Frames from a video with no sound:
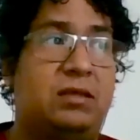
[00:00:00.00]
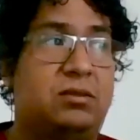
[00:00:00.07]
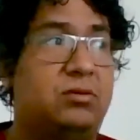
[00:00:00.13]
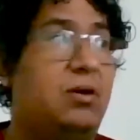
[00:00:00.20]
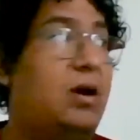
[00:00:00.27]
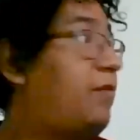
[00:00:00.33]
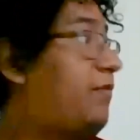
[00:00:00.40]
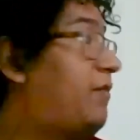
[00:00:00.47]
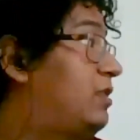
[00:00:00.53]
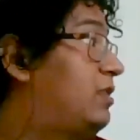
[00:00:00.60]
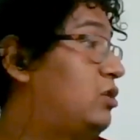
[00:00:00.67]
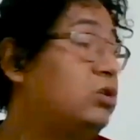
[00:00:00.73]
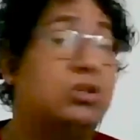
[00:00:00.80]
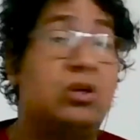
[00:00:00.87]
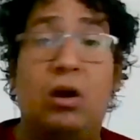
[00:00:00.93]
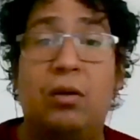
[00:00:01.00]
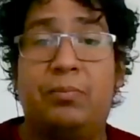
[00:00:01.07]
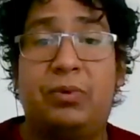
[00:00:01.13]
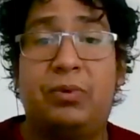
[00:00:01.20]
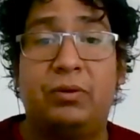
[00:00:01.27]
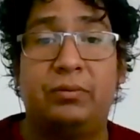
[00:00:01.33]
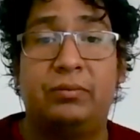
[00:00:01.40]
to have a new
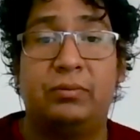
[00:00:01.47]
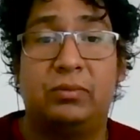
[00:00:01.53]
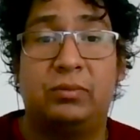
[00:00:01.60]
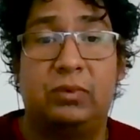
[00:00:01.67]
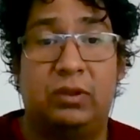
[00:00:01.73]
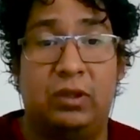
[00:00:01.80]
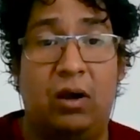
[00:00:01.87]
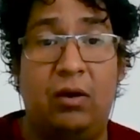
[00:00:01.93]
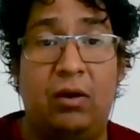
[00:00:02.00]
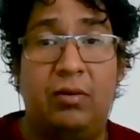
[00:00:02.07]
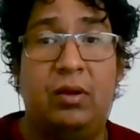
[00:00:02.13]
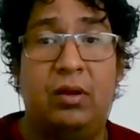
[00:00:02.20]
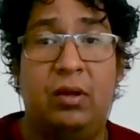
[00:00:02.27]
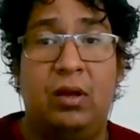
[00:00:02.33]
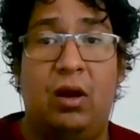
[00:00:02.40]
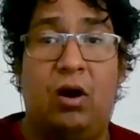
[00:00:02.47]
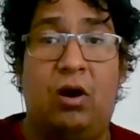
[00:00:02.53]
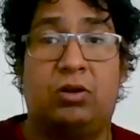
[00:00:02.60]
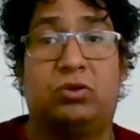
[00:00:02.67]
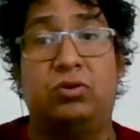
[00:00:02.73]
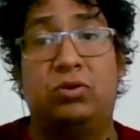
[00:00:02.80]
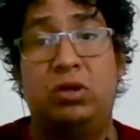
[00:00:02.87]
job, no,
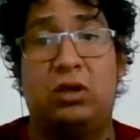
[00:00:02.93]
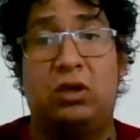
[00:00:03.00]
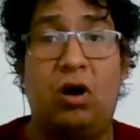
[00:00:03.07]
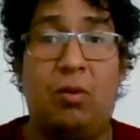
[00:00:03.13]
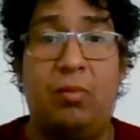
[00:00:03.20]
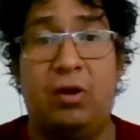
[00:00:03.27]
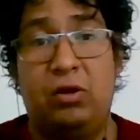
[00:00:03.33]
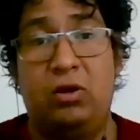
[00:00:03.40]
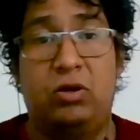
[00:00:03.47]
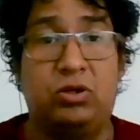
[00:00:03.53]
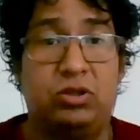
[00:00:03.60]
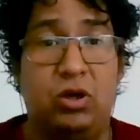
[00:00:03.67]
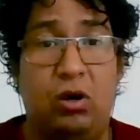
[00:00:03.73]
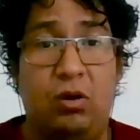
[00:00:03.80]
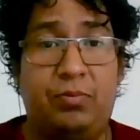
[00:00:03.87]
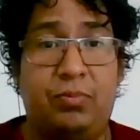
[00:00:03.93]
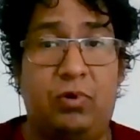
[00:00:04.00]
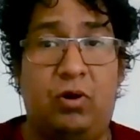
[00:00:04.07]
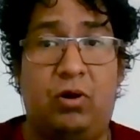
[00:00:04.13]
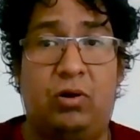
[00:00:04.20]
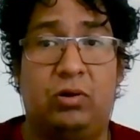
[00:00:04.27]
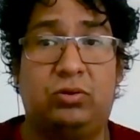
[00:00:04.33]
or to recover your job,
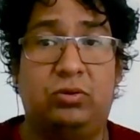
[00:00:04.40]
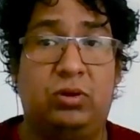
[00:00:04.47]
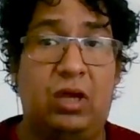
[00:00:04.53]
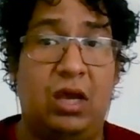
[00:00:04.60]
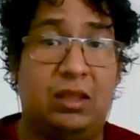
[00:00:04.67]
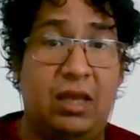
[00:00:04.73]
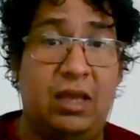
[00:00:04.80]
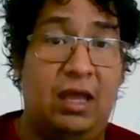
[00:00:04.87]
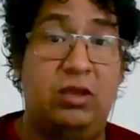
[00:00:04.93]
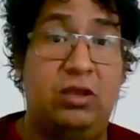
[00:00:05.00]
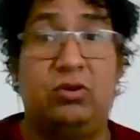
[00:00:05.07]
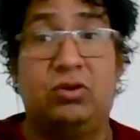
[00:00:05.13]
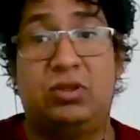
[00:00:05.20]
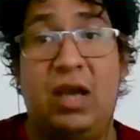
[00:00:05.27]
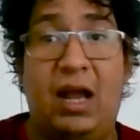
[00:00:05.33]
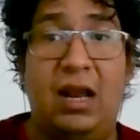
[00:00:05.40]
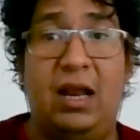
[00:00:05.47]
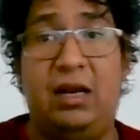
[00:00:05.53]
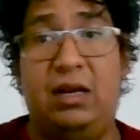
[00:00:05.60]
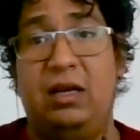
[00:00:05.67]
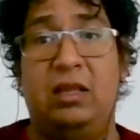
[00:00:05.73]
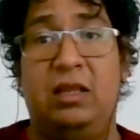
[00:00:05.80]
or to get a new
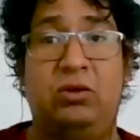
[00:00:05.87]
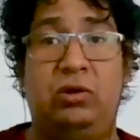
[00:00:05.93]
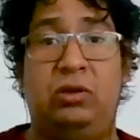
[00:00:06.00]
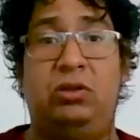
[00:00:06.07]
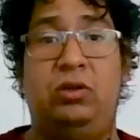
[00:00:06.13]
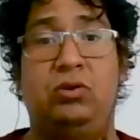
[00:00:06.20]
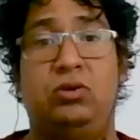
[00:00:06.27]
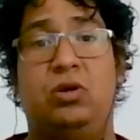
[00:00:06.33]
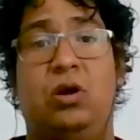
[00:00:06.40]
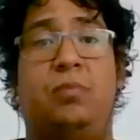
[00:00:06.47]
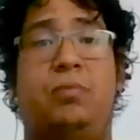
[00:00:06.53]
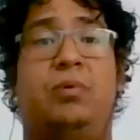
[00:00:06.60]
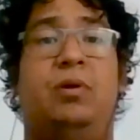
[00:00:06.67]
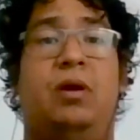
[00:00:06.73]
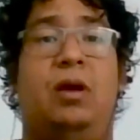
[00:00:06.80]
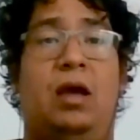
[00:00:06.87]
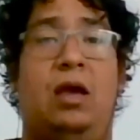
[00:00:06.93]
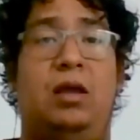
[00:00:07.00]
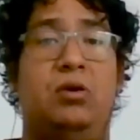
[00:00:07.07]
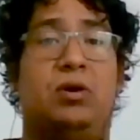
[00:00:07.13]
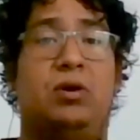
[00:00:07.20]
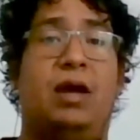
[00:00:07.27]
salary and a new job, and you can